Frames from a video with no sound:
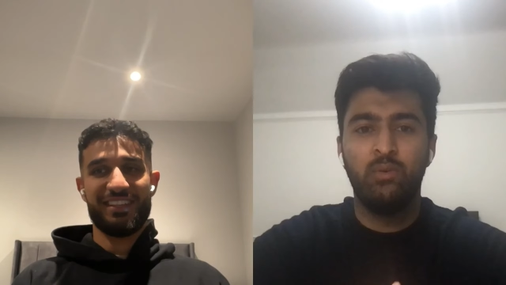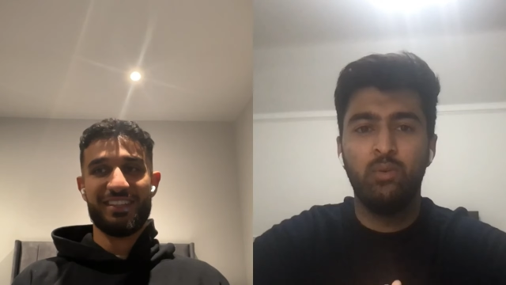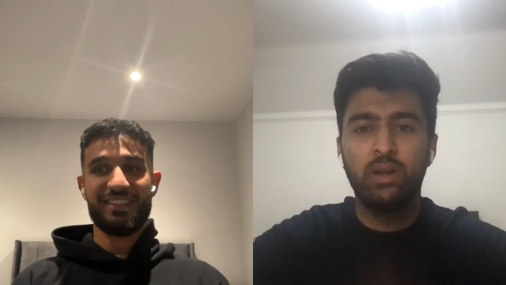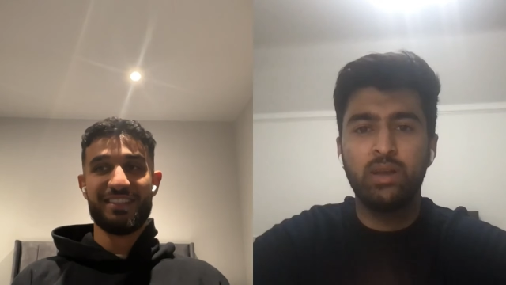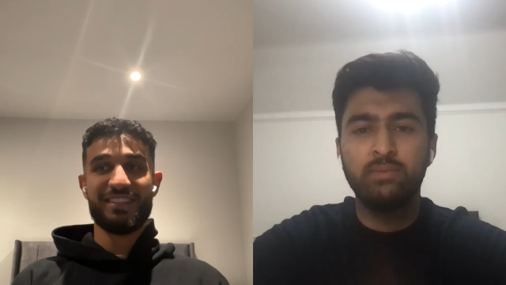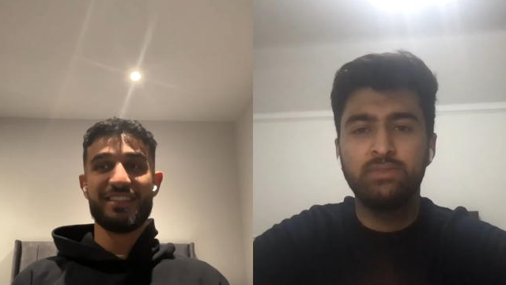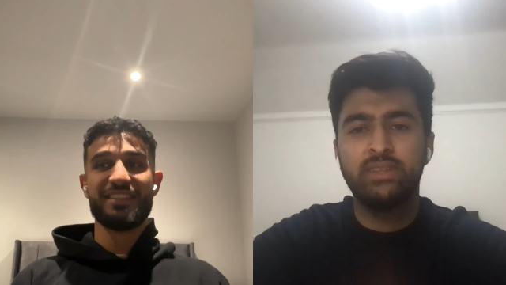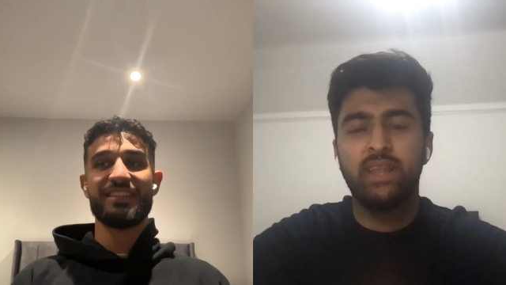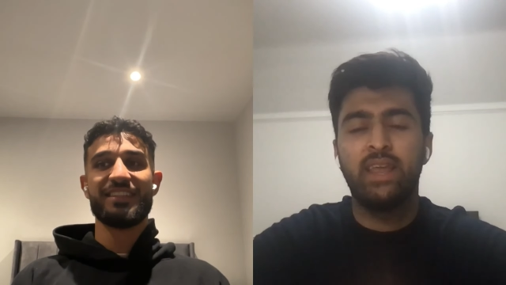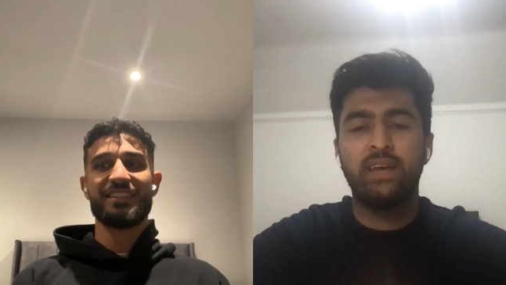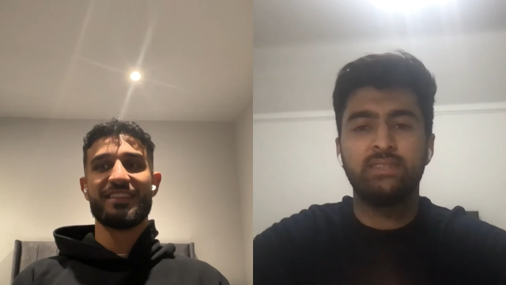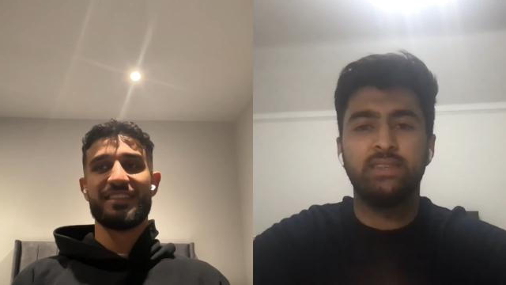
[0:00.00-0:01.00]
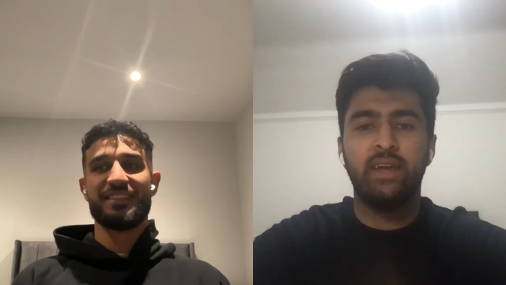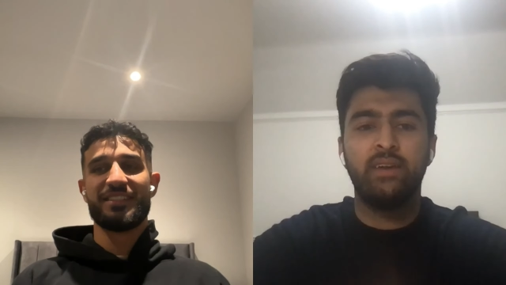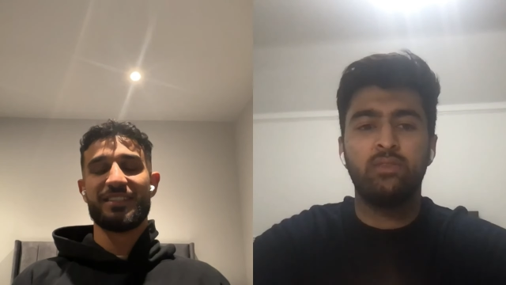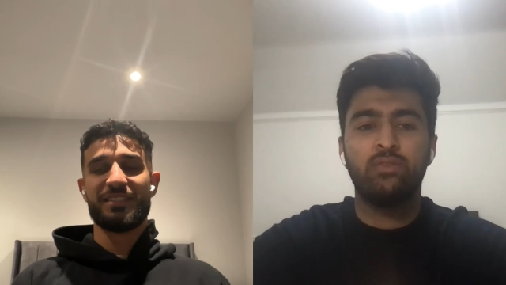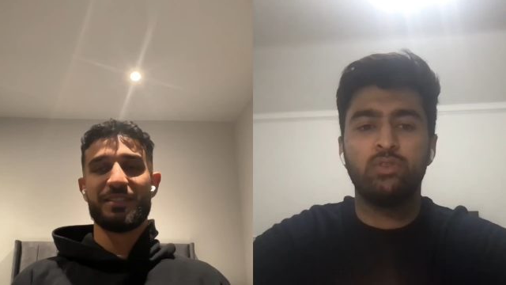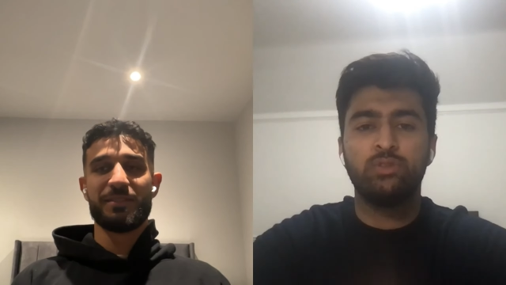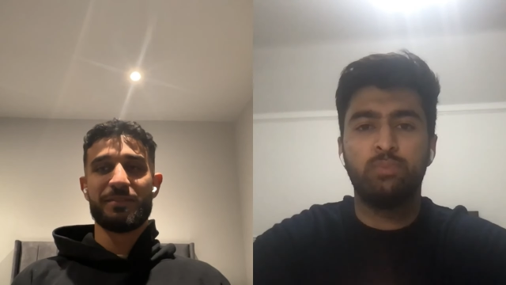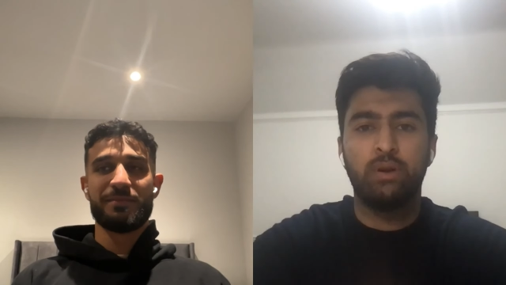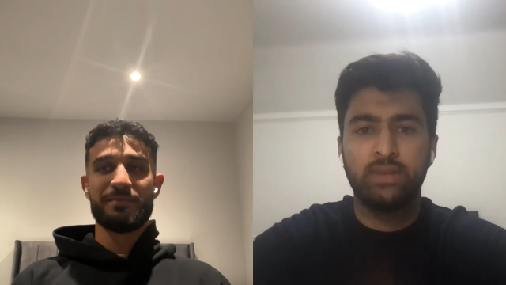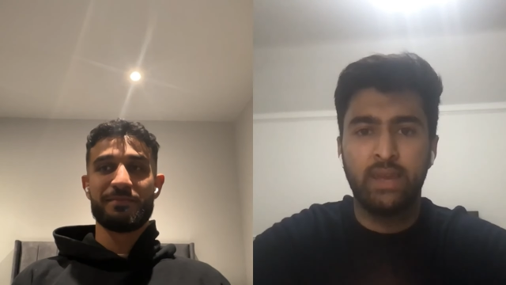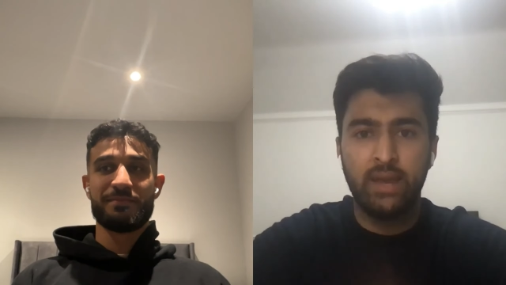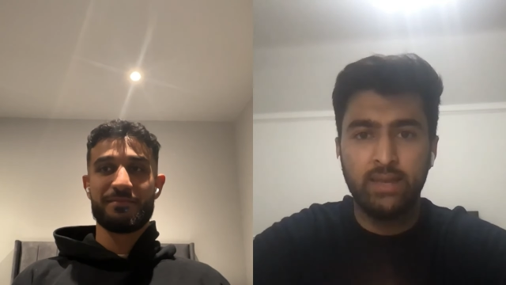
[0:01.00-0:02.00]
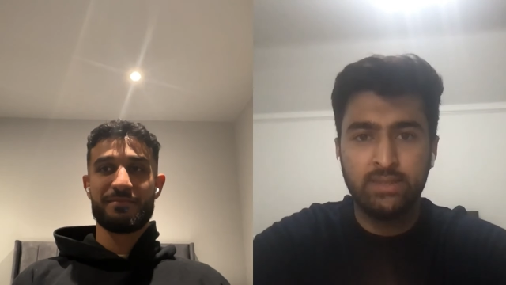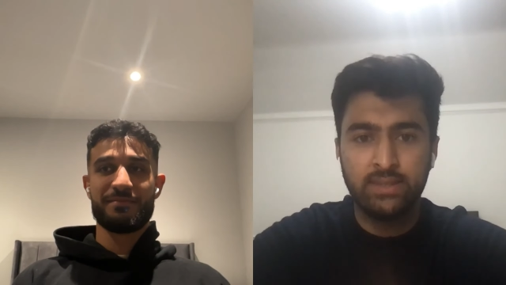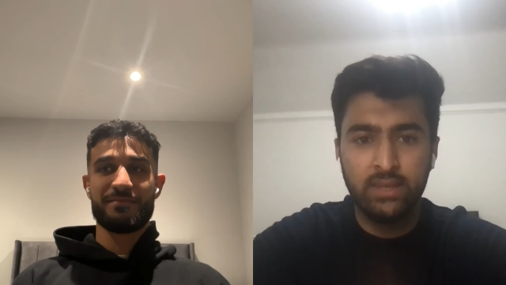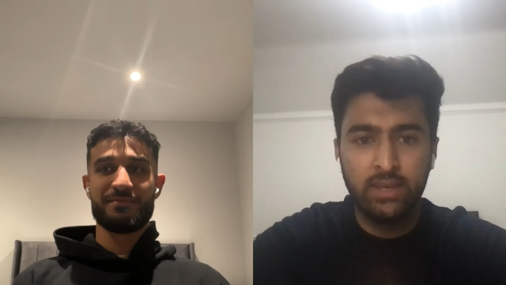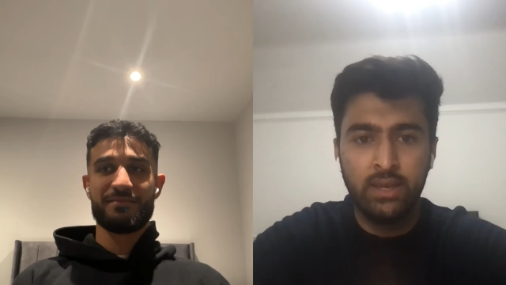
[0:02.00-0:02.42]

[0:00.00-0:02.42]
Speaker 1: Welcome to the Last Neanderthals podcast.